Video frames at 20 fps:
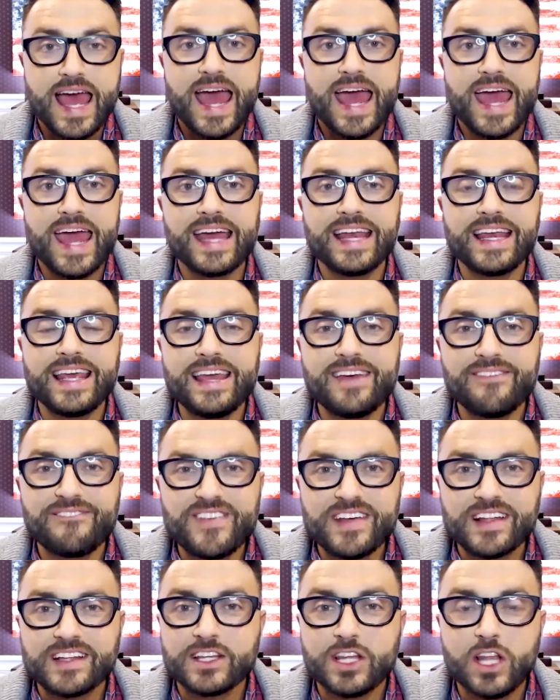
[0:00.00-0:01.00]
And if
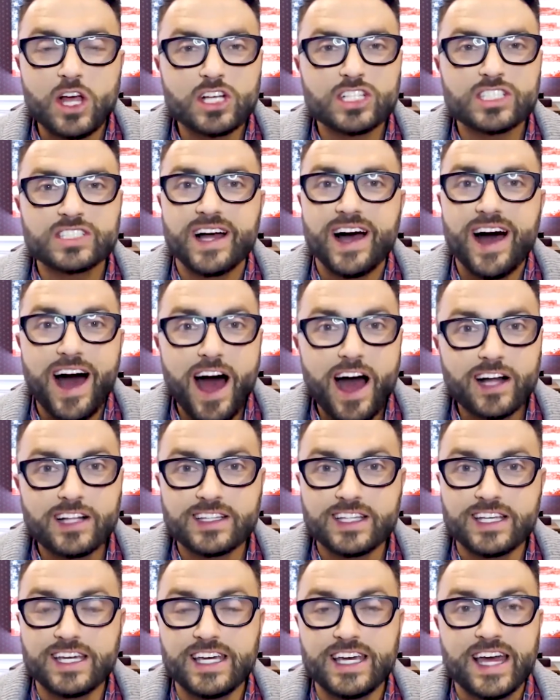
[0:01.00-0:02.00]
it looks
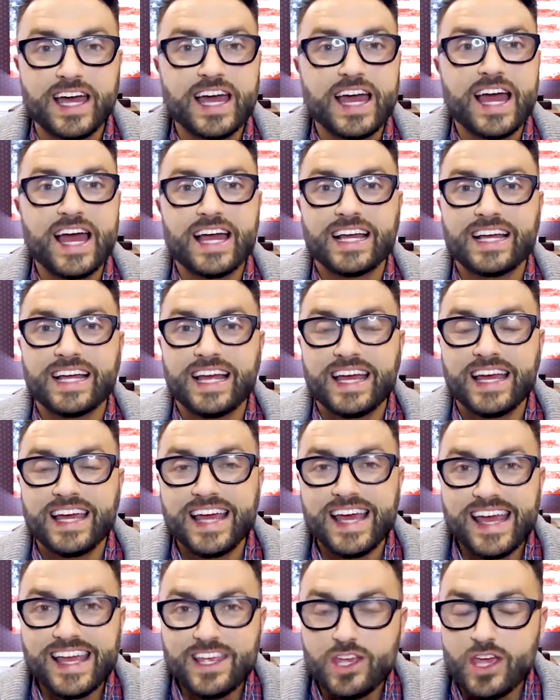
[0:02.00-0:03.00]
ugly,
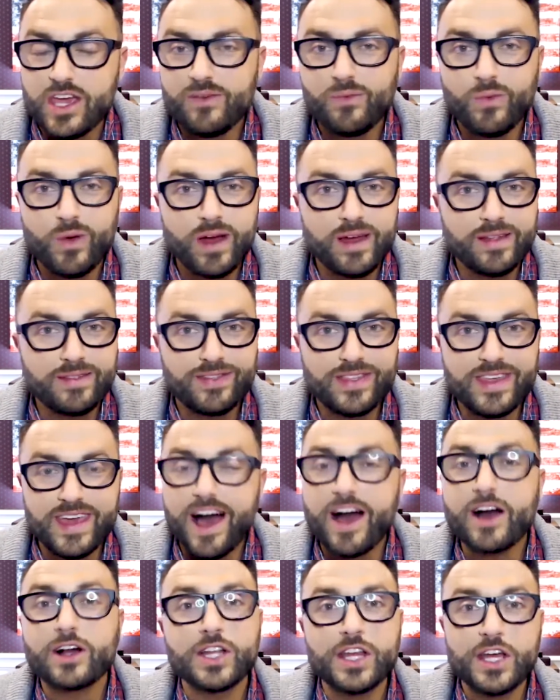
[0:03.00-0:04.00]
the
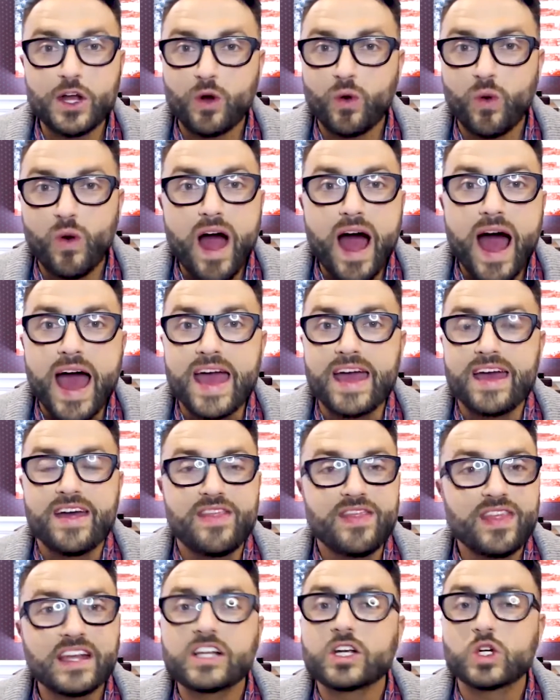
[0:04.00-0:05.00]
ugly cry,
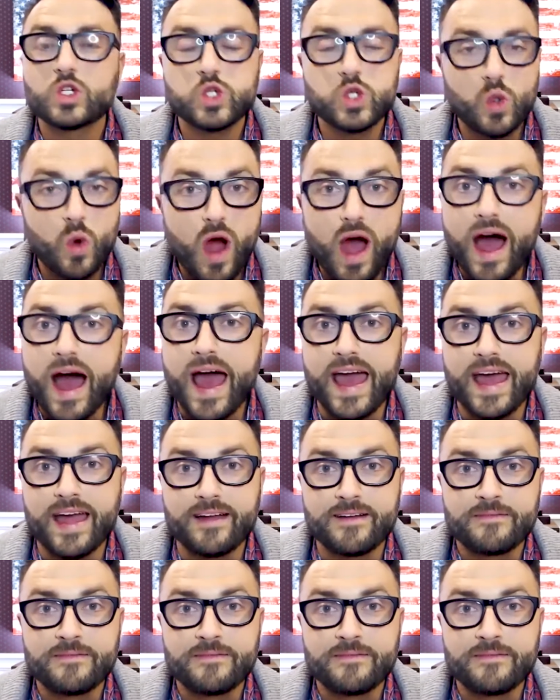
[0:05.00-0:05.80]
then cry.